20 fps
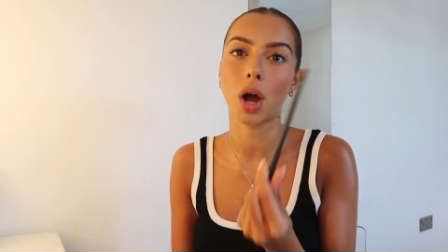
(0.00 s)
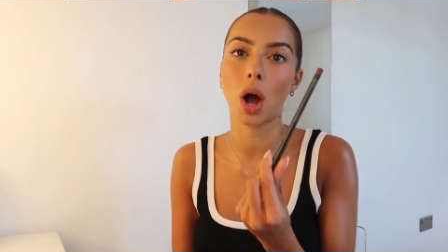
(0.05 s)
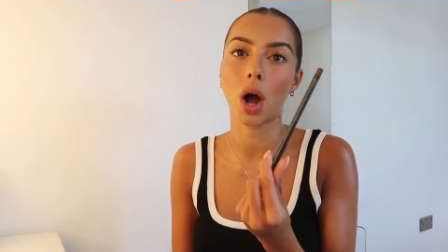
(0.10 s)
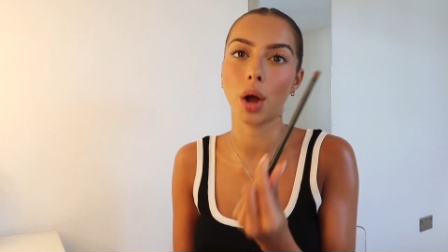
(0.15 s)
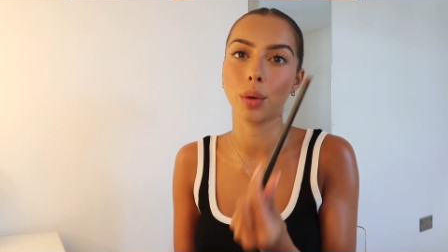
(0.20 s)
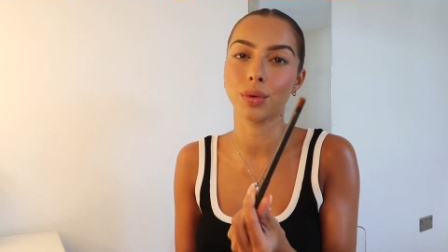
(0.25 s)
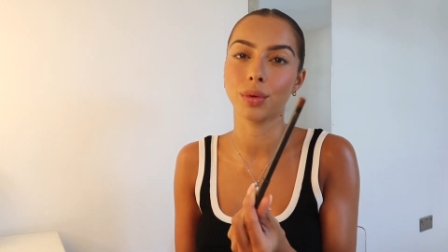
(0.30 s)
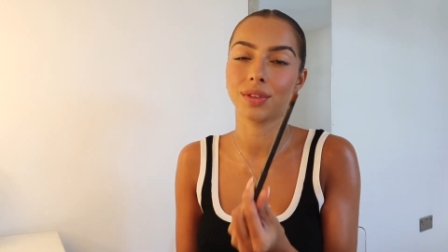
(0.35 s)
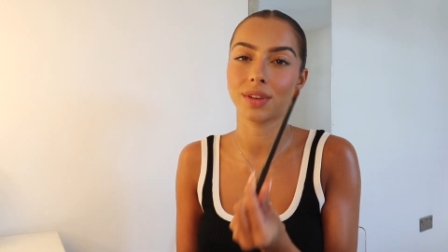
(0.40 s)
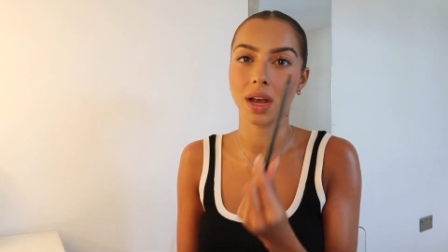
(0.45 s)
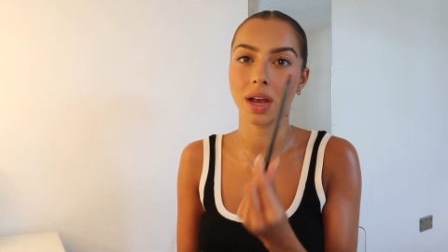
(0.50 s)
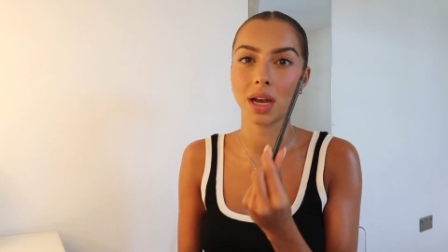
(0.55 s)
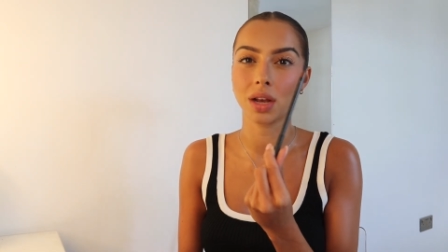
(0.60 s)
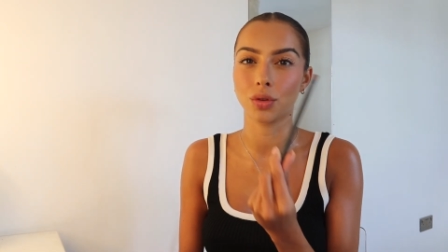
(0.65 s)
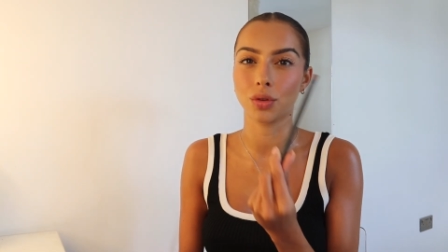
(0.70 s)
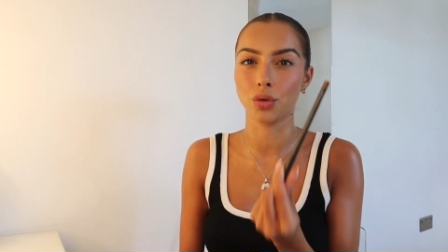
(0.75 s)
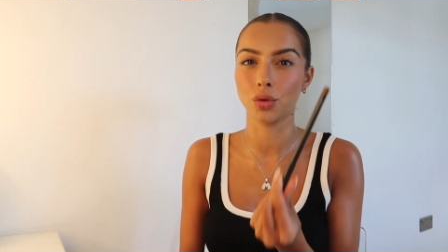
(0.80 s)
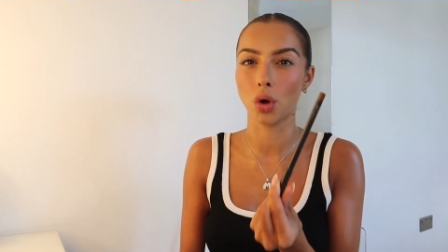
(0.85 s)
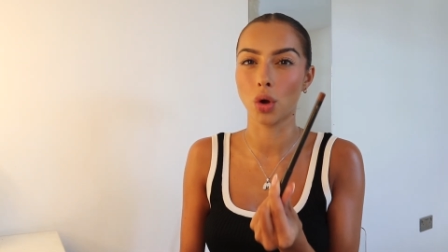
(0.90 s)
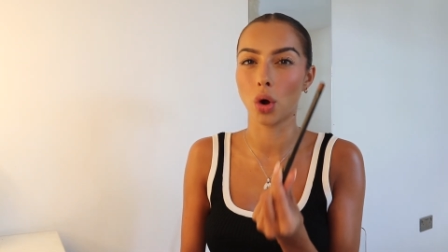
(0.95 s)
I would say is
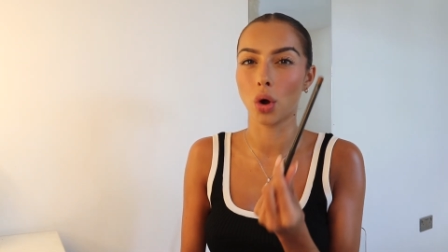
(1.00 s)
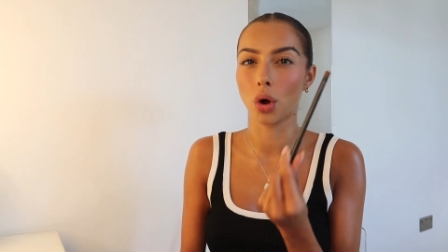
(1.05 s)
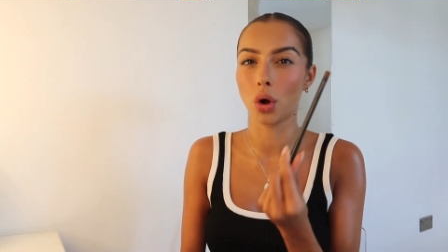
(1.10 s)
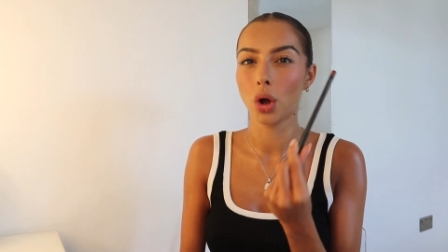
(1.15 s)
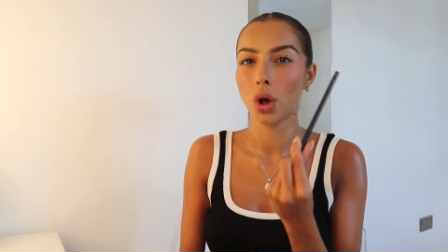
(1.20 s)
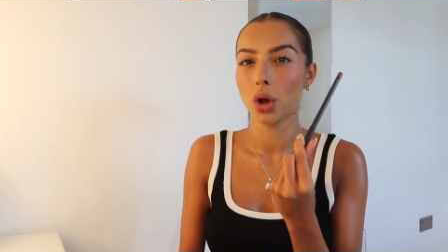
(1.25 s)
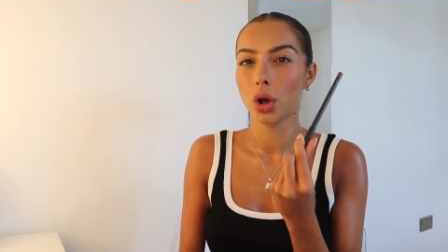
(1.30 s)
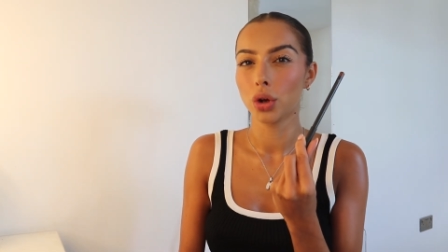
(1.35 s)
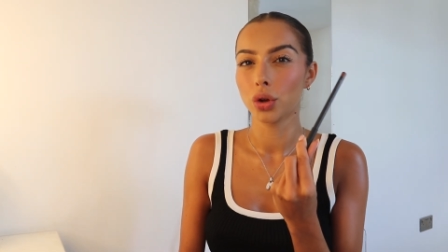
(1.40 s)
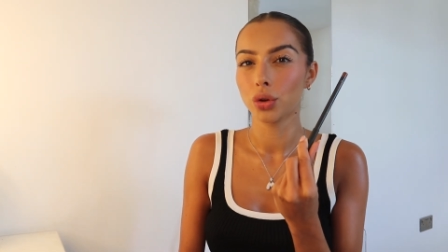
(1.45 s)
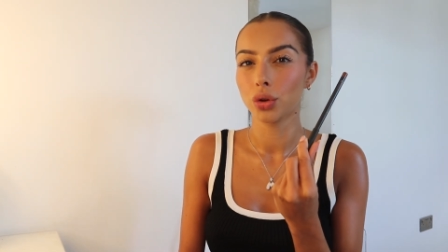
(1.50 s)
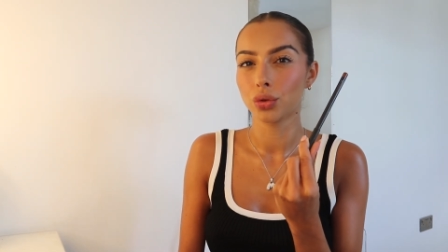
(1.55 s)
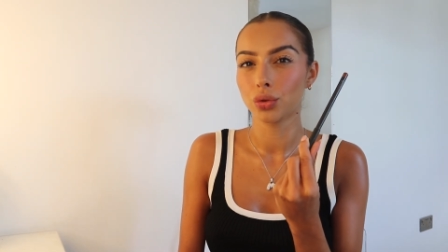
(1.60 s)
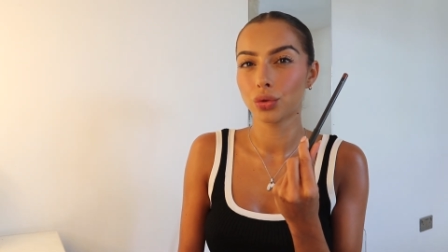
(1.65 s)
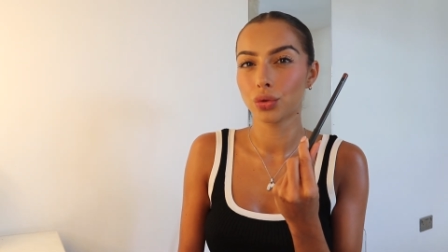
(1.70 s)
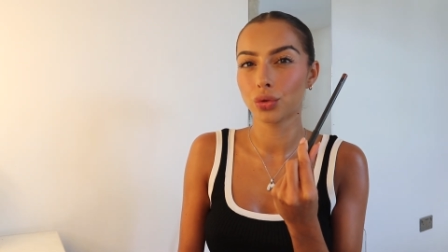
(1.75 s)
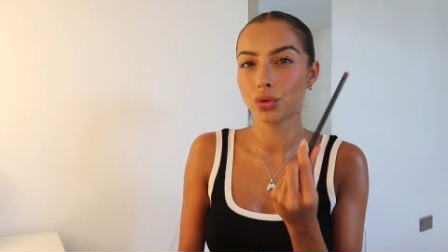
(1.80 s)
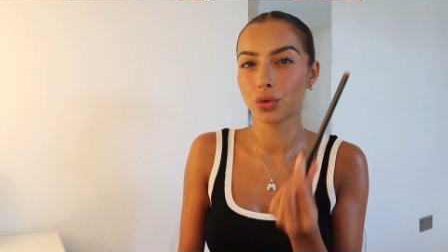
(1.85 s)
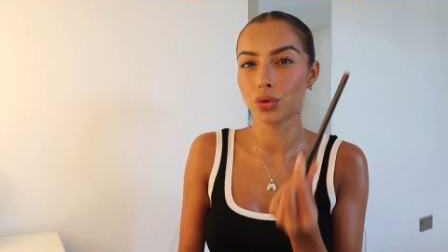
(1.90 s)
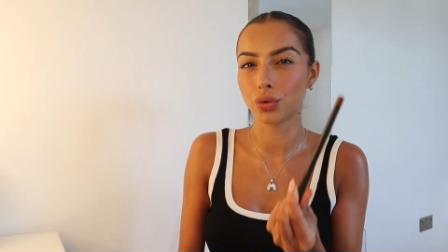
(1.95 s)
not
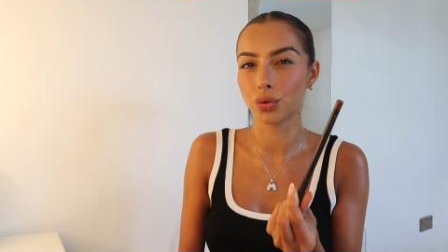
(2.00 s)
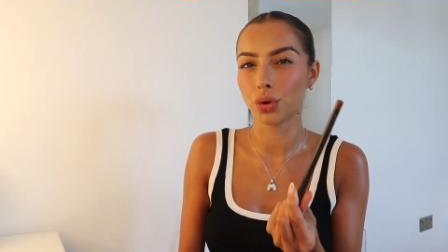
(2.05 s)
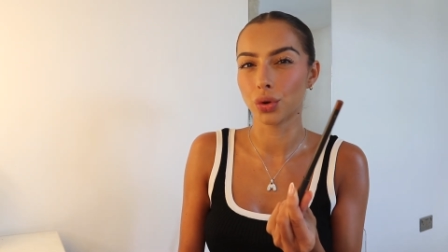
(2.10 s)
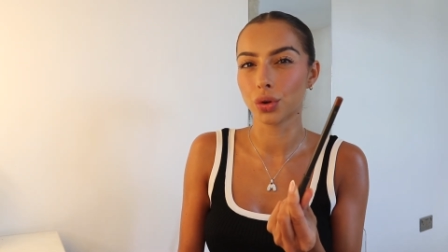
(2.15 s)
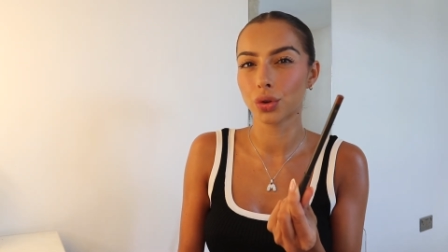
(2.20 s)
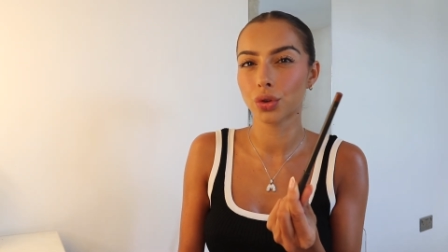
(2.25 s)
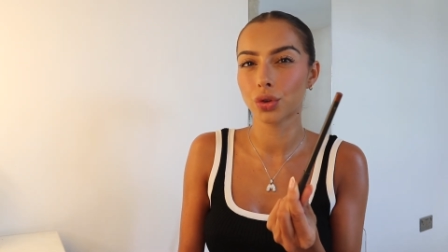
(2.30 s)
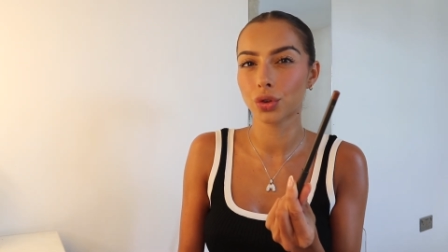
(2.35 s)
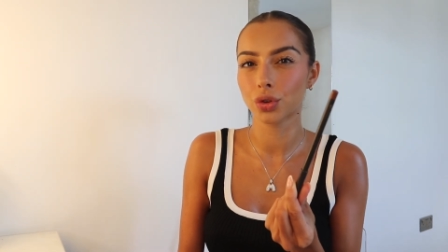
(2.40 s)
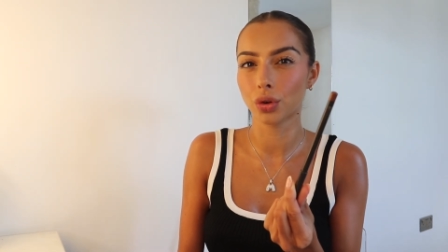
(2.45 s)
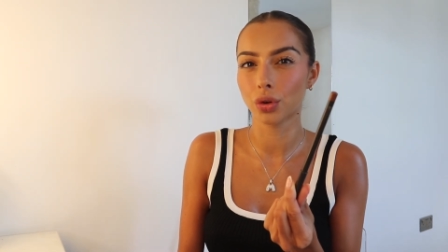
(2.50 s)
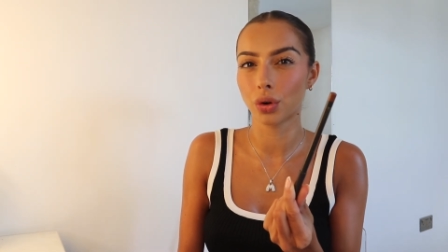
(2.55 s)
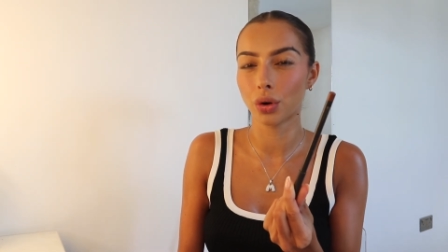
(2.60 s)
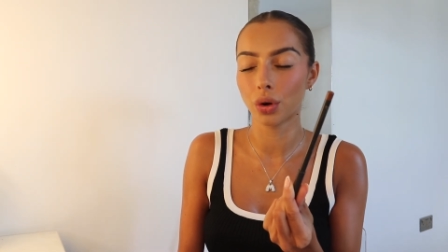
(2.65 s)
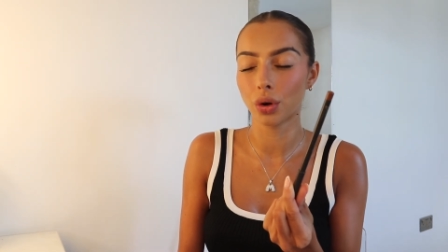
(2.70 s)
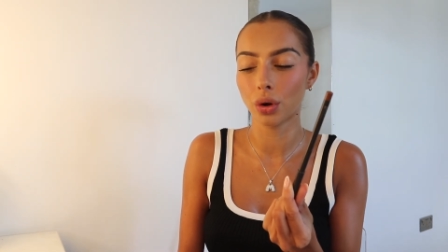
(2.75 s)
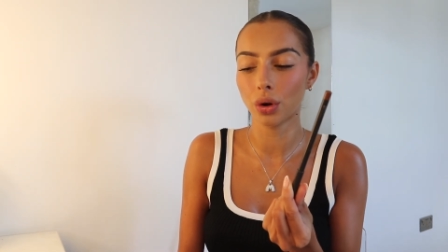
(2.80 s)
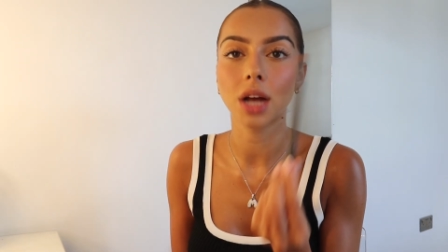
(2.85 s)
drugstore.